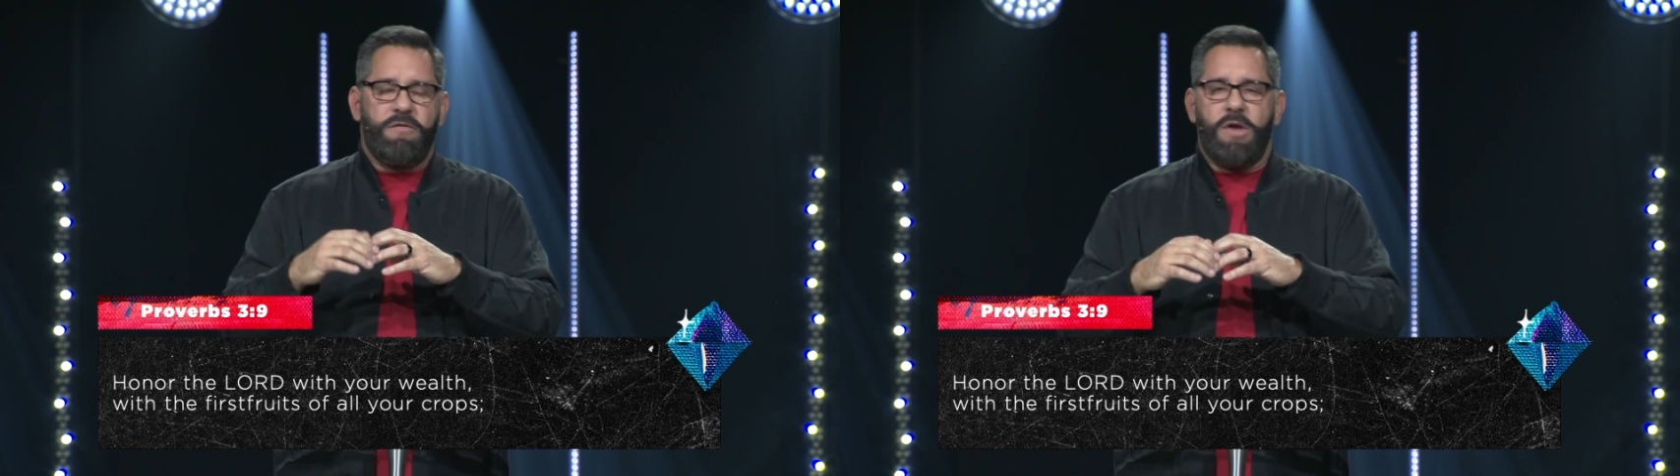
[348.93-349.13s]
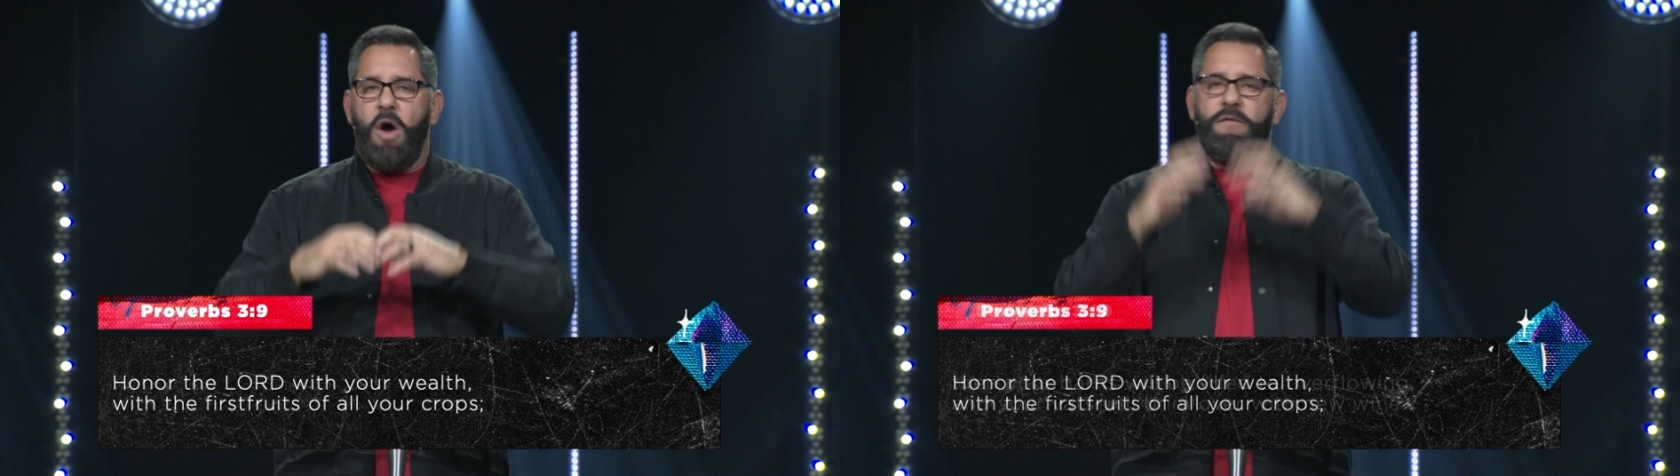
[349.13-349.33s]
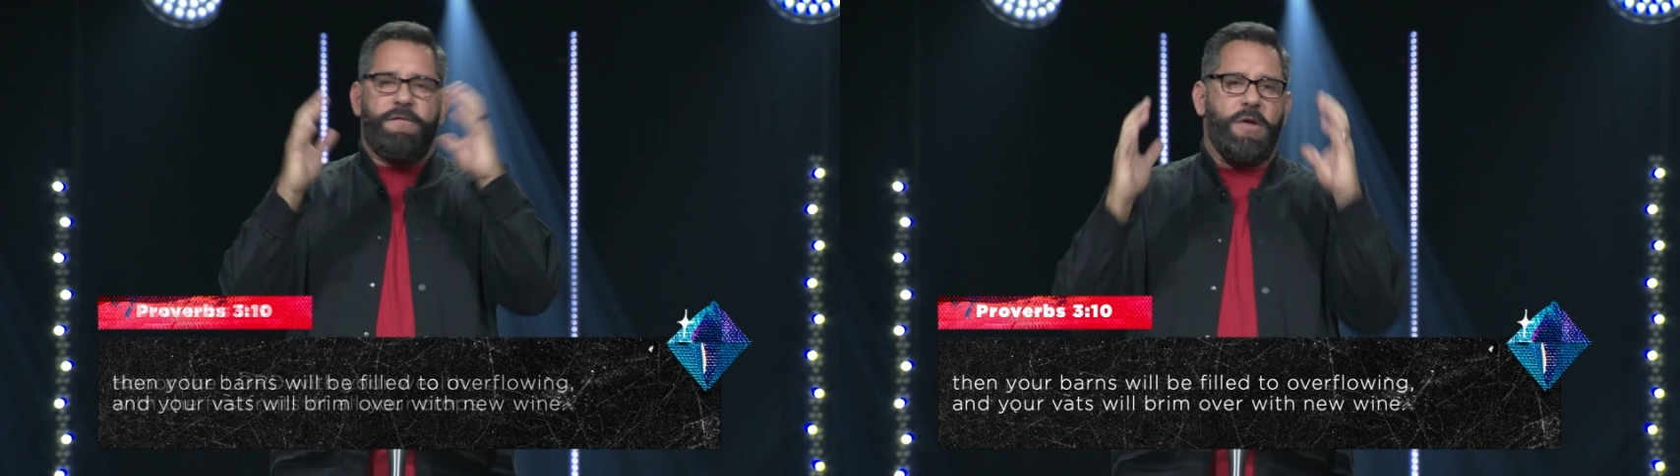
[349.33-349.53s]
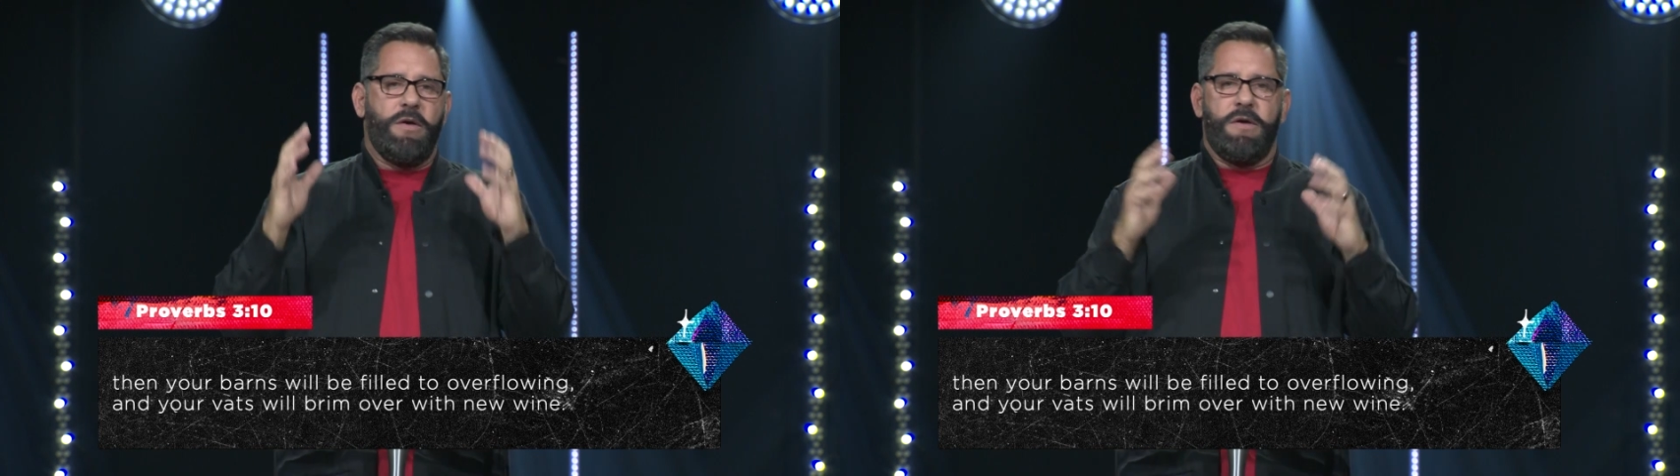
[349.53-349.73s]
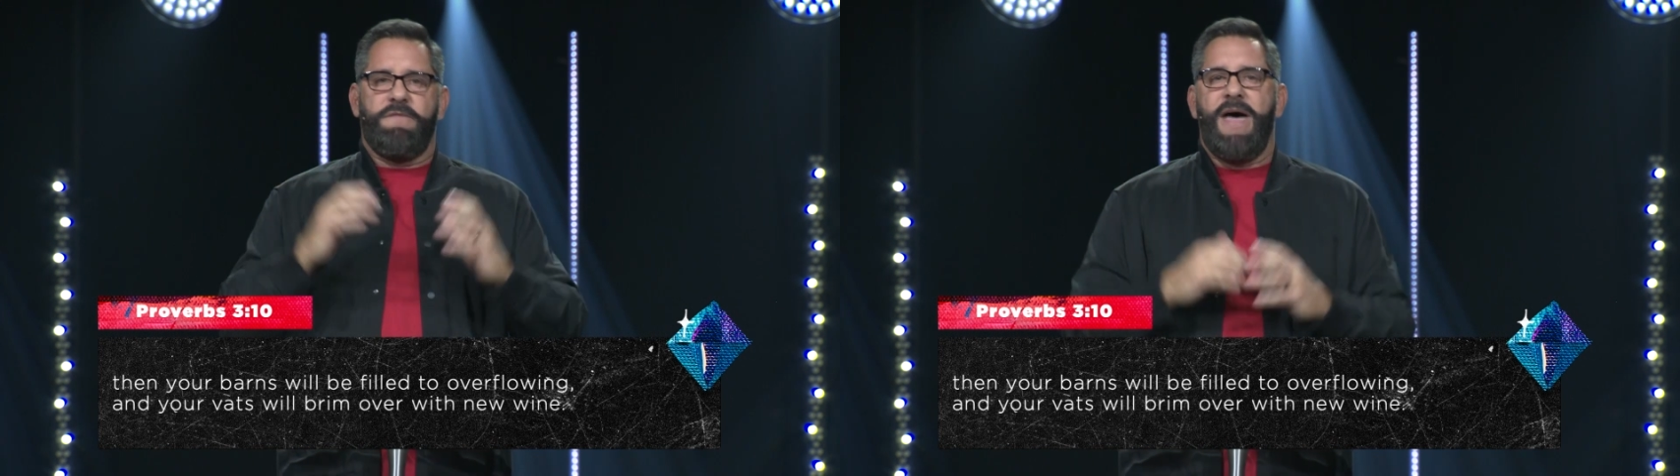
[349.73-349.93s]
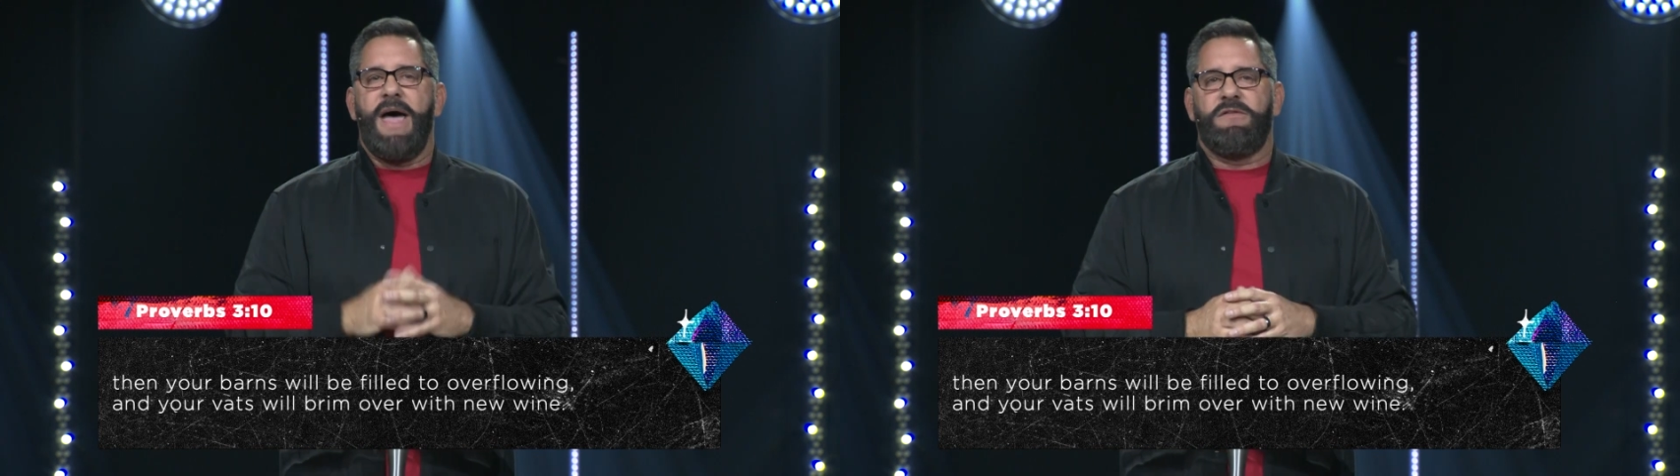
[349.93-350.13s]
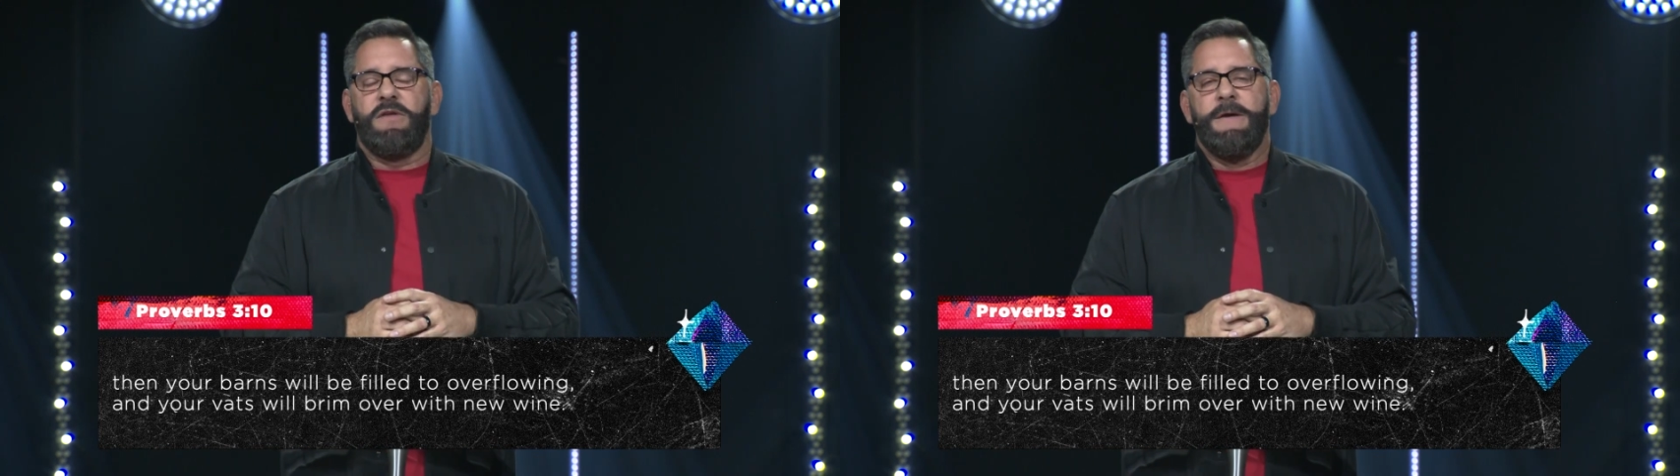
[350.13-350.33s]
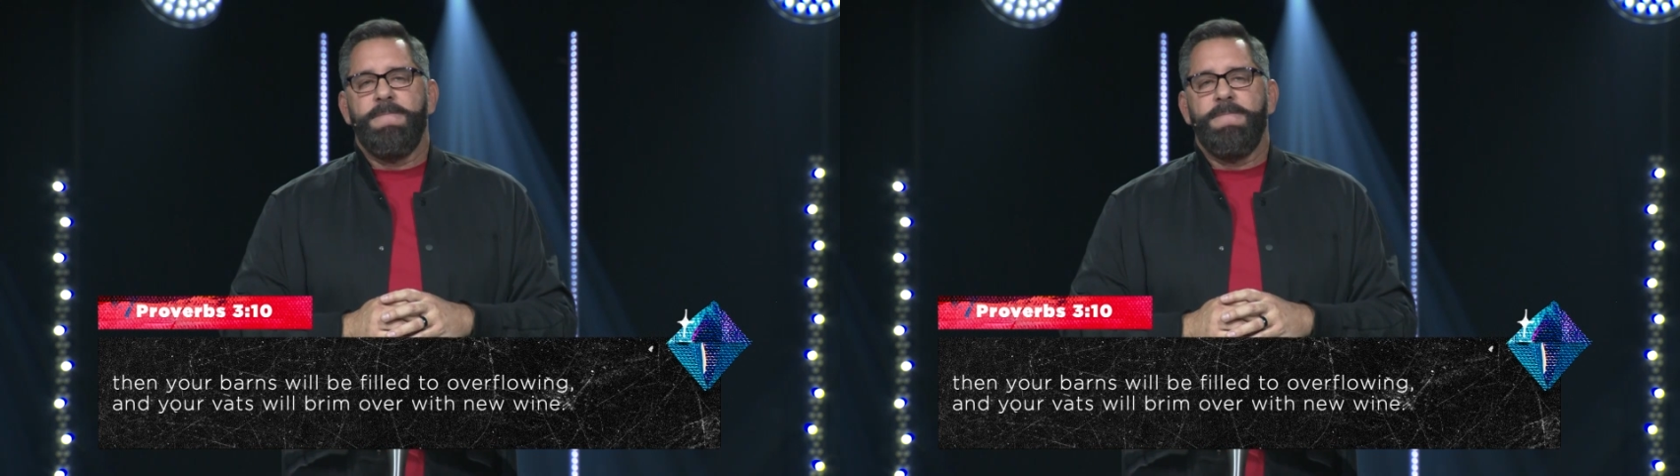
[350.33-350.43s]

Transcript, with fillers: and overflow your vats.